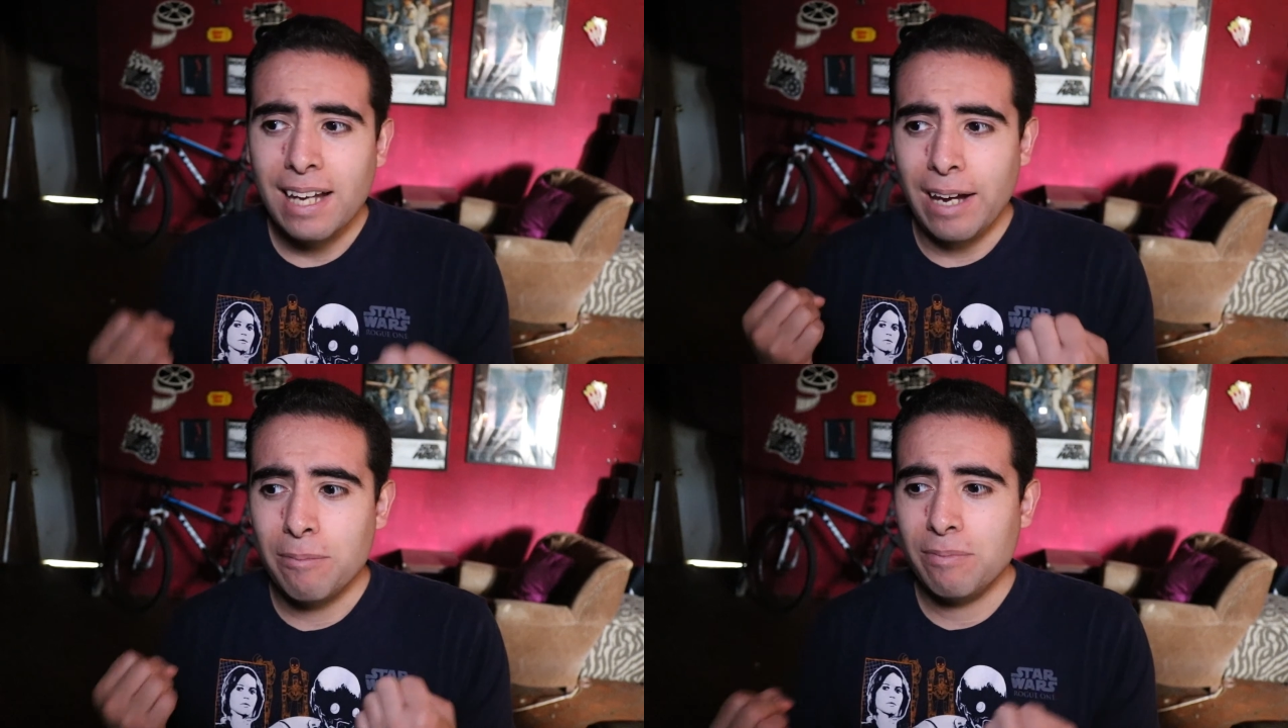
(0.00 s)

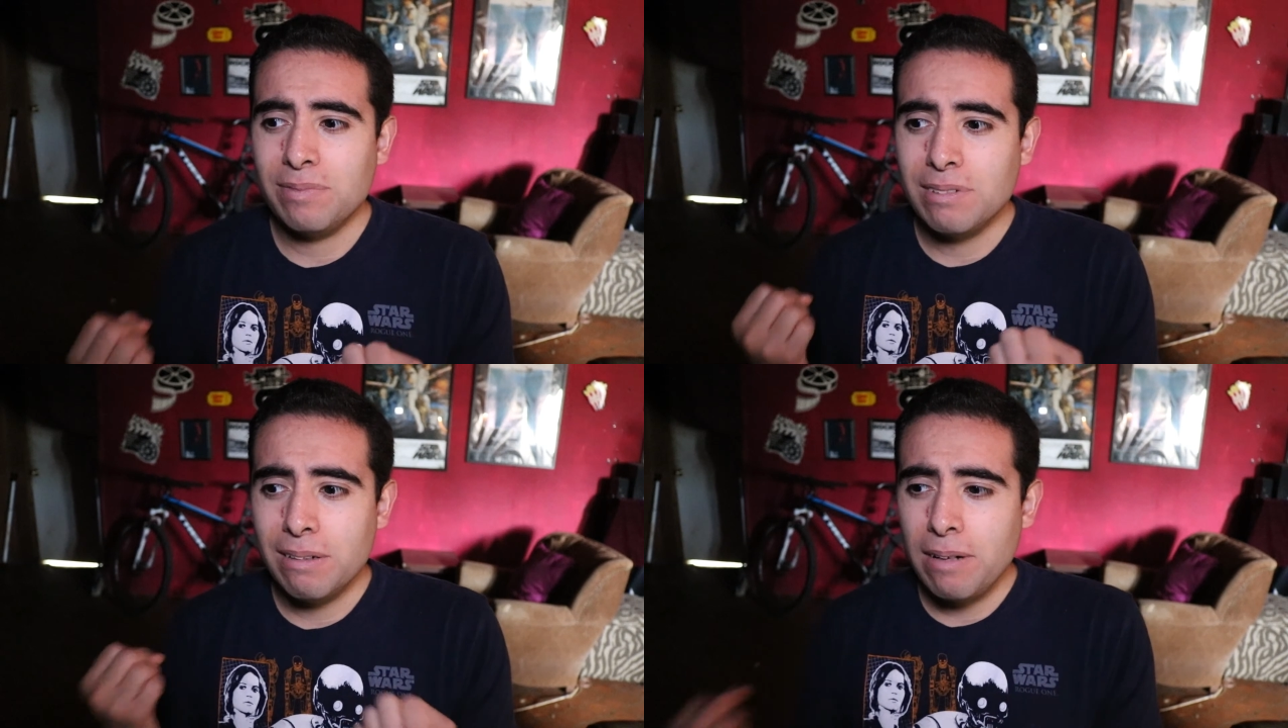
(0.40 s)
and
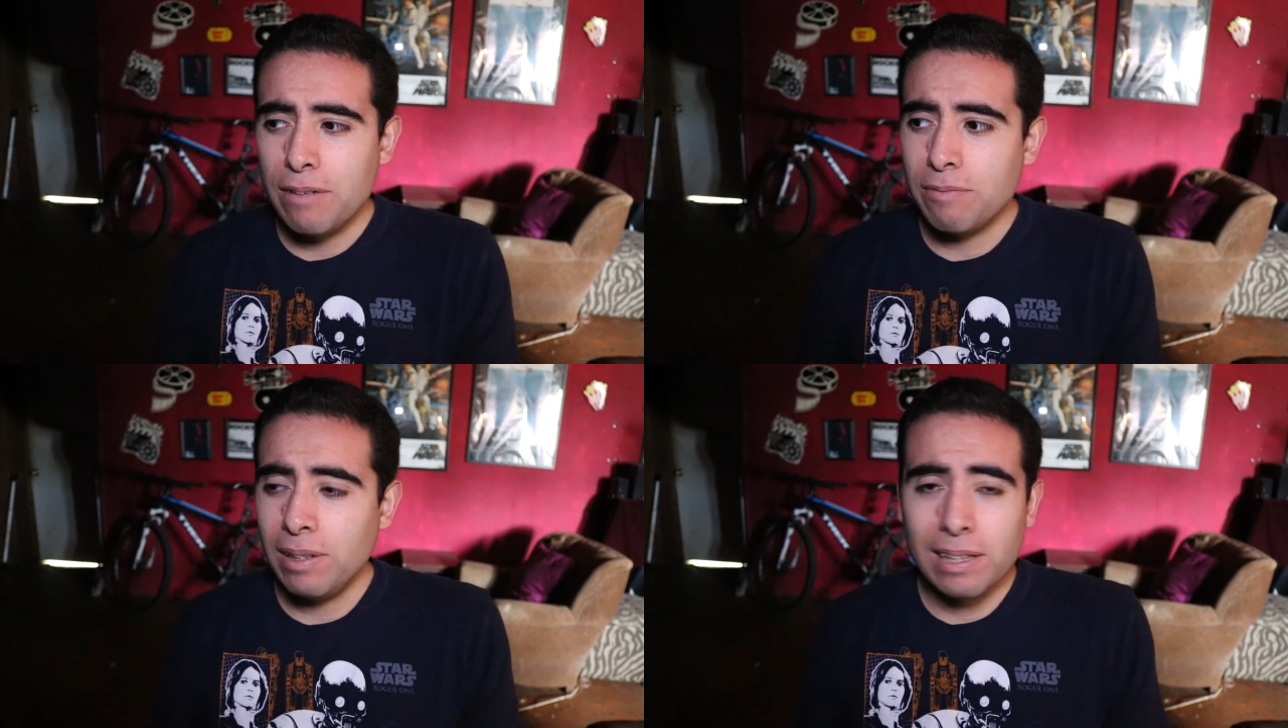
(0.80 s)
they
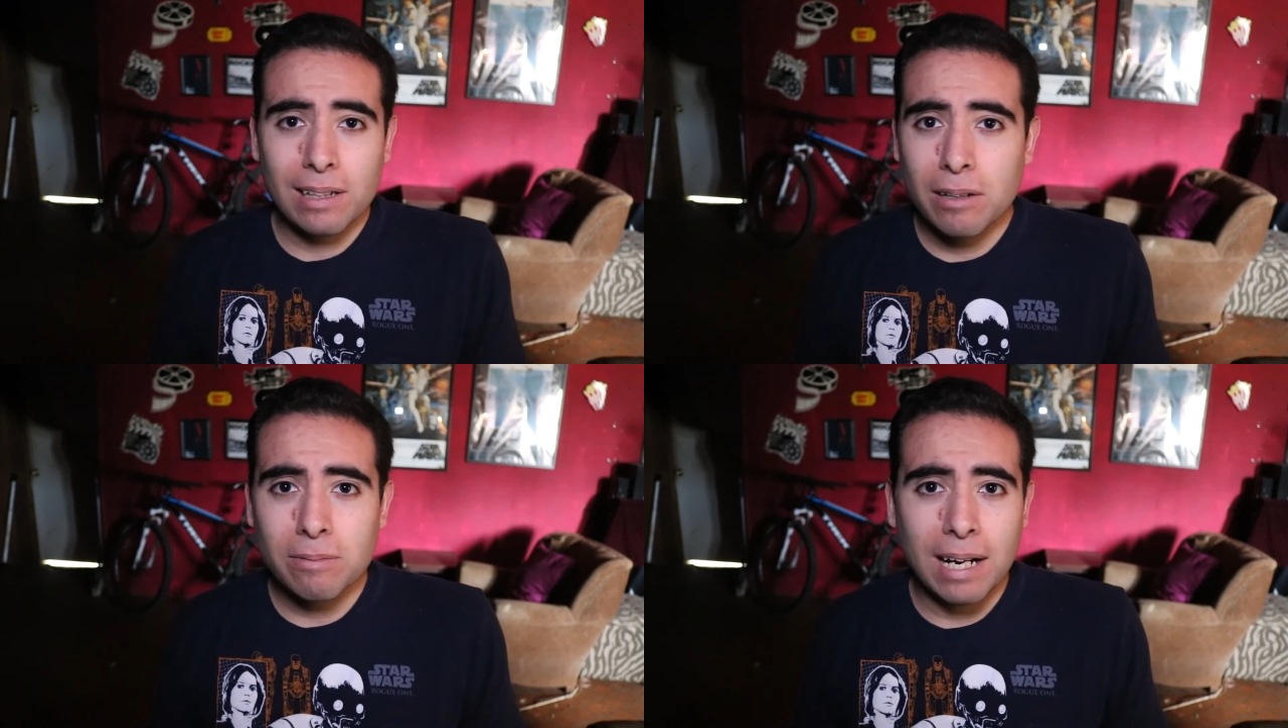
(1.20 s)
have really
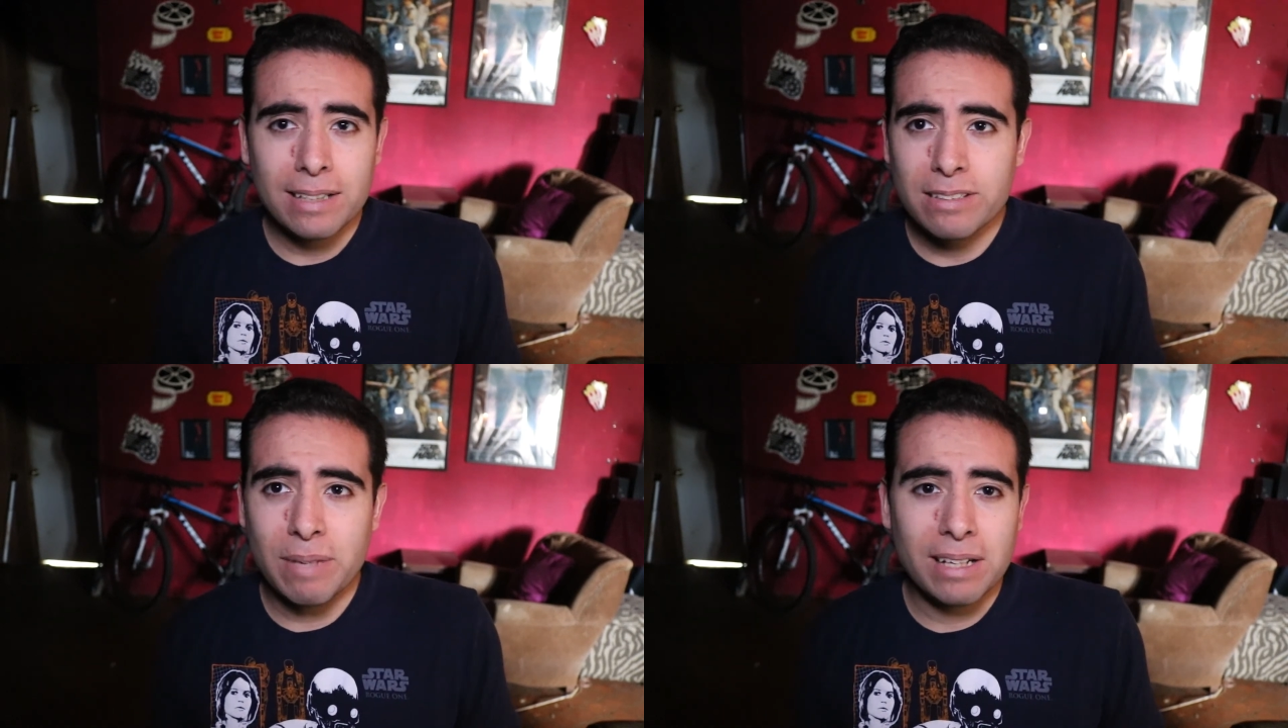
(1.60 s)
low
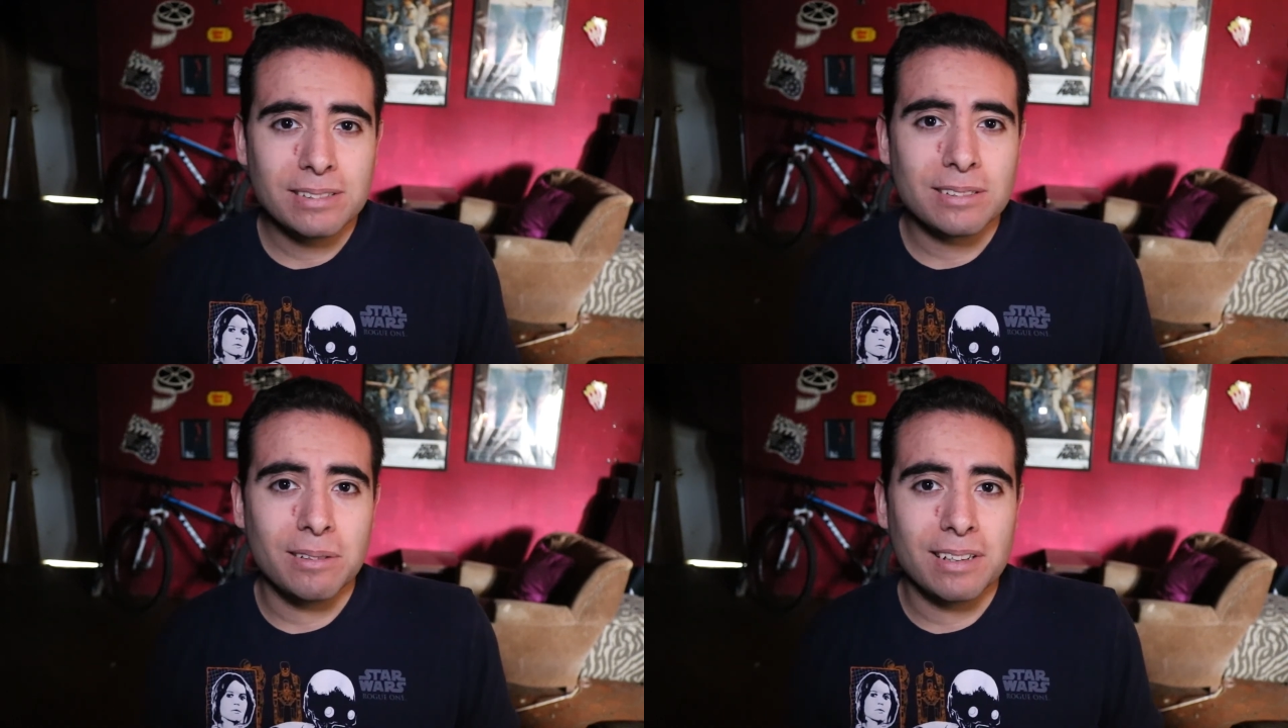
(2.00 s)
Rotten
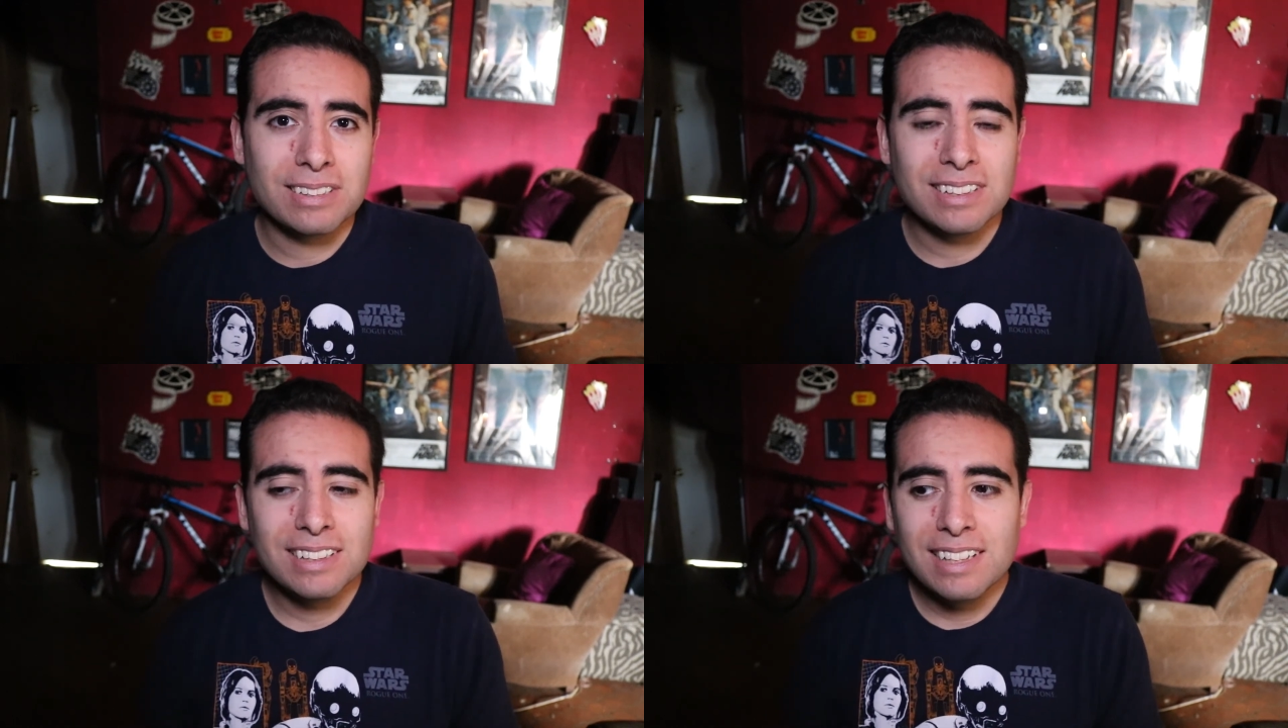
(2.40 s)
Tomatoes scores.